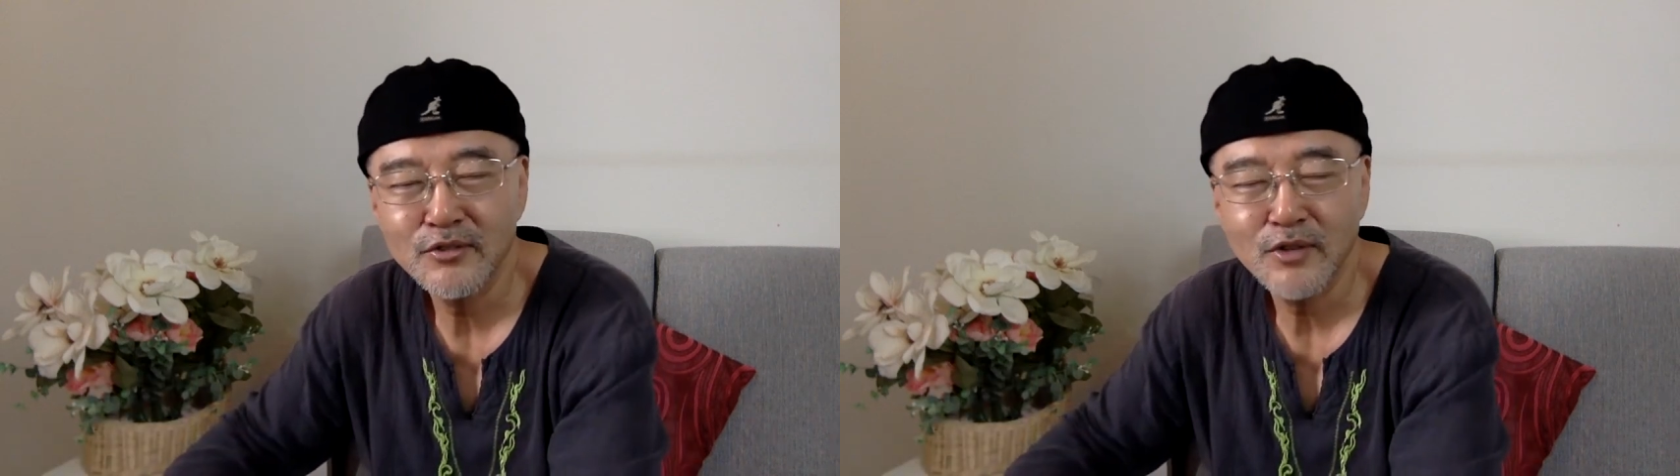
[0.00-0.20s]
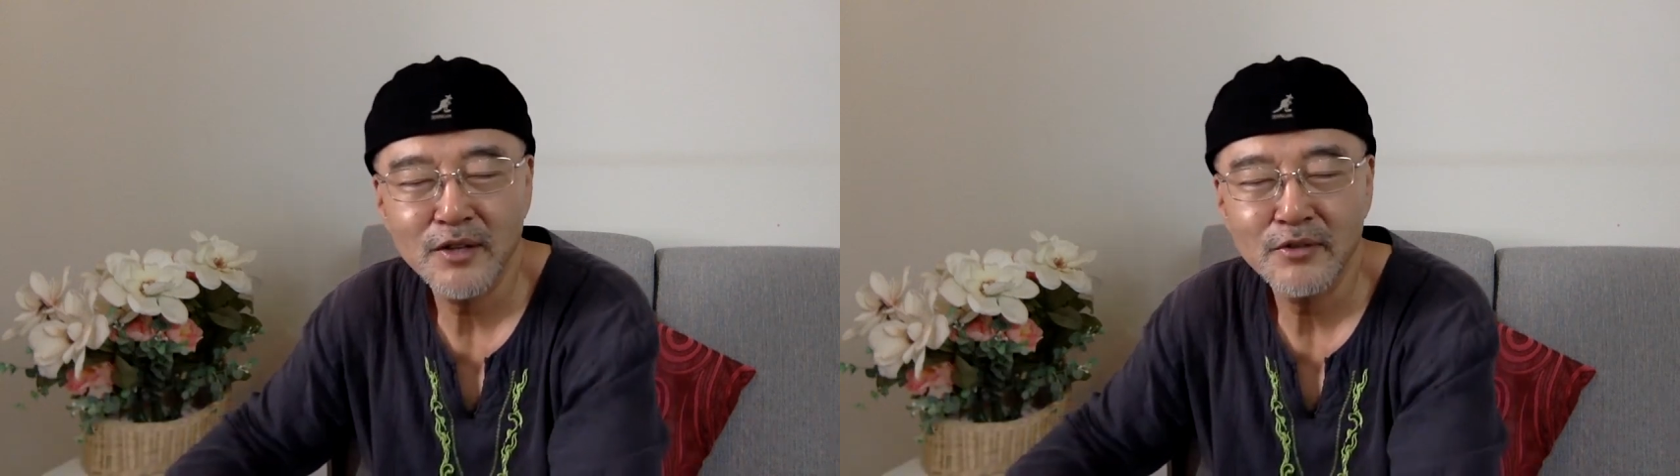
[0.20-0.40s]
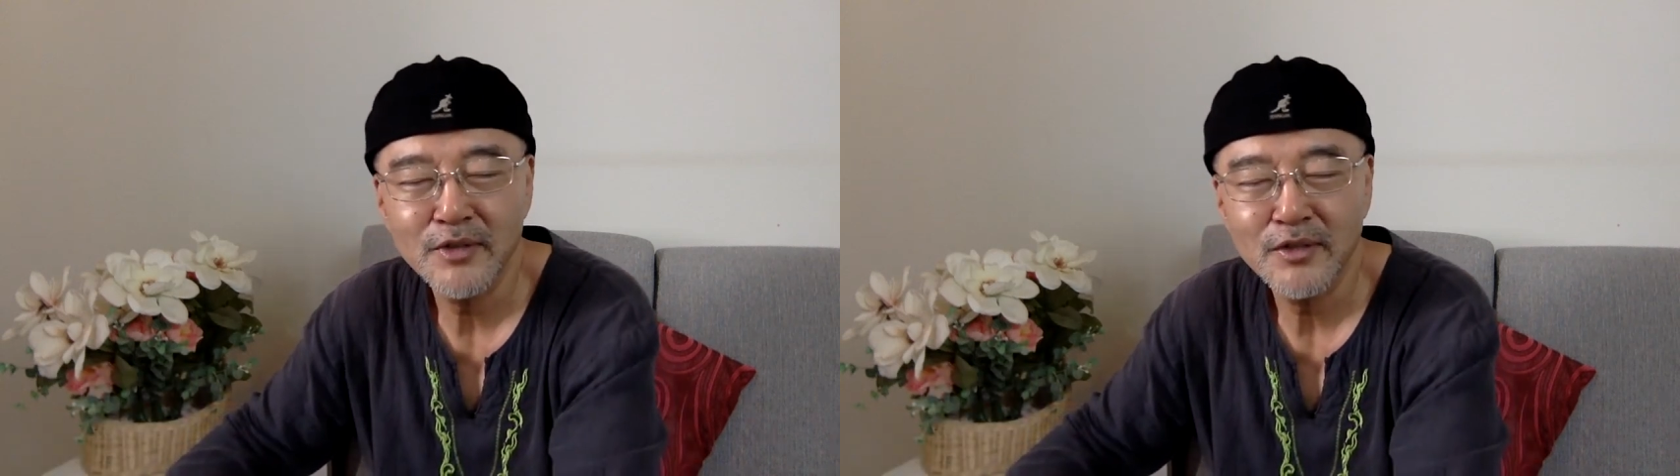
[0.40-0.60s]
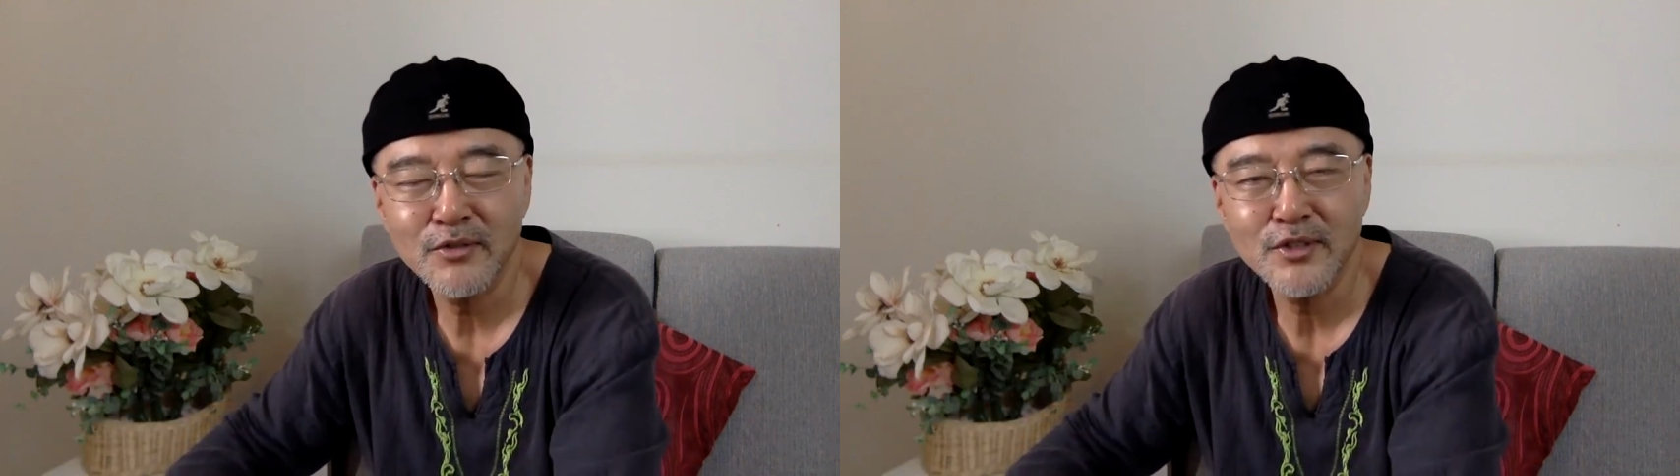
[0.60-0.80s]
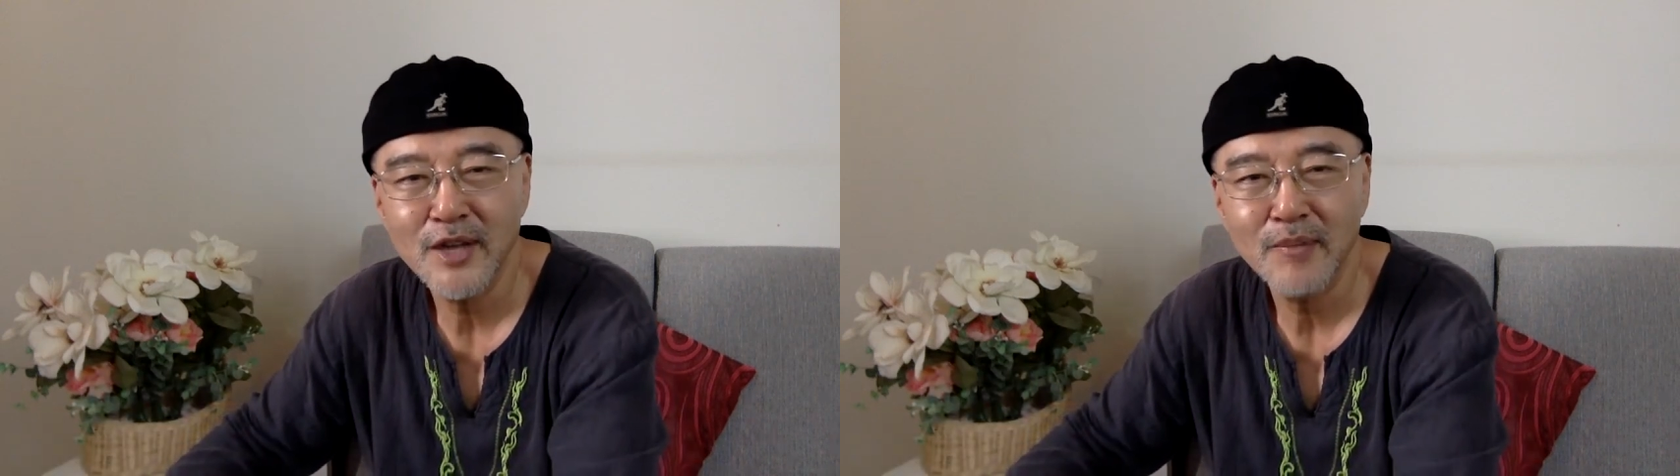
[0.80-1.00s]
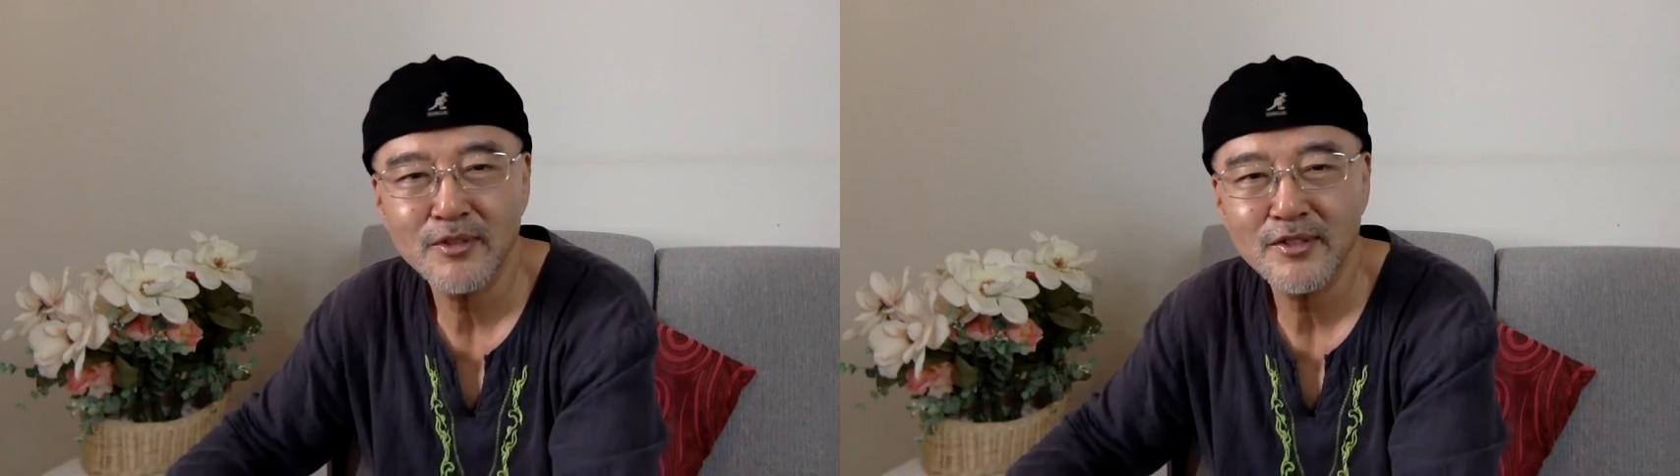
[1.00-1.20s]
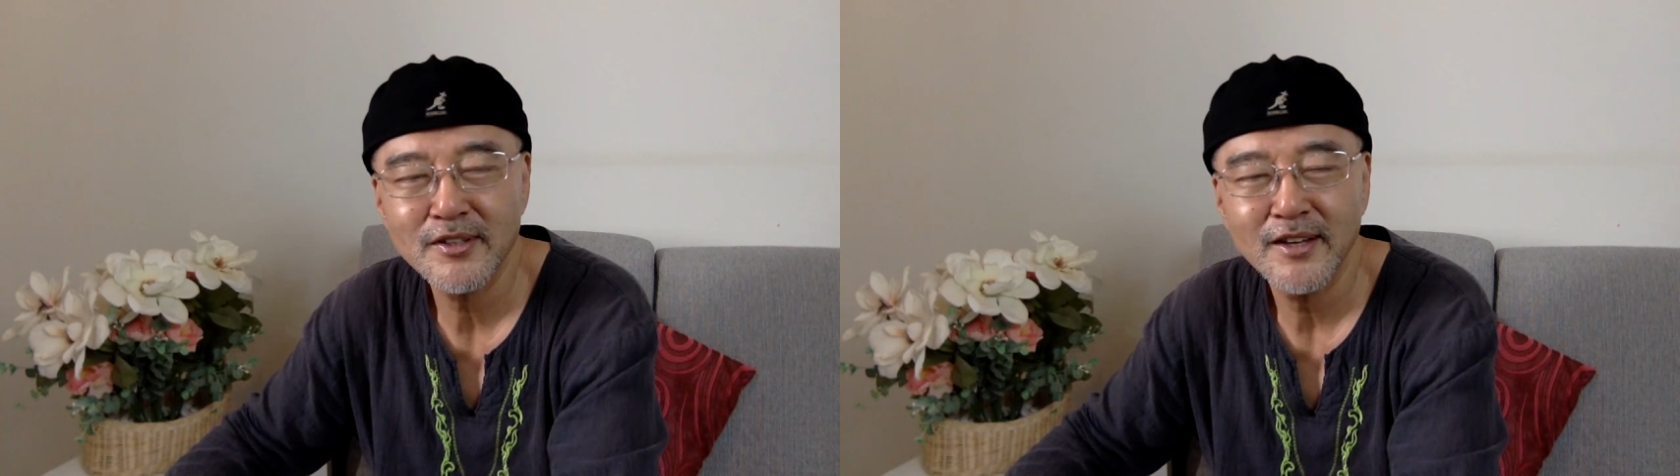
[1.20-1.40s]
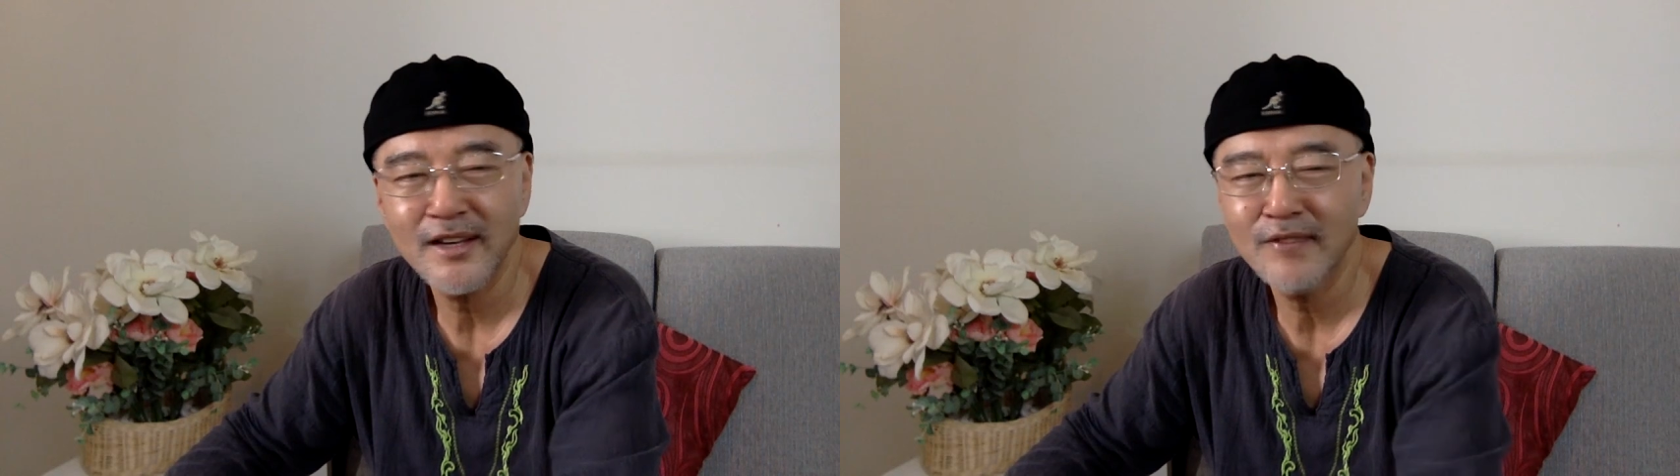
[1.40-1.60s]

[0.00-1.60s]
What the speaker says: try to read 3 chapters a day,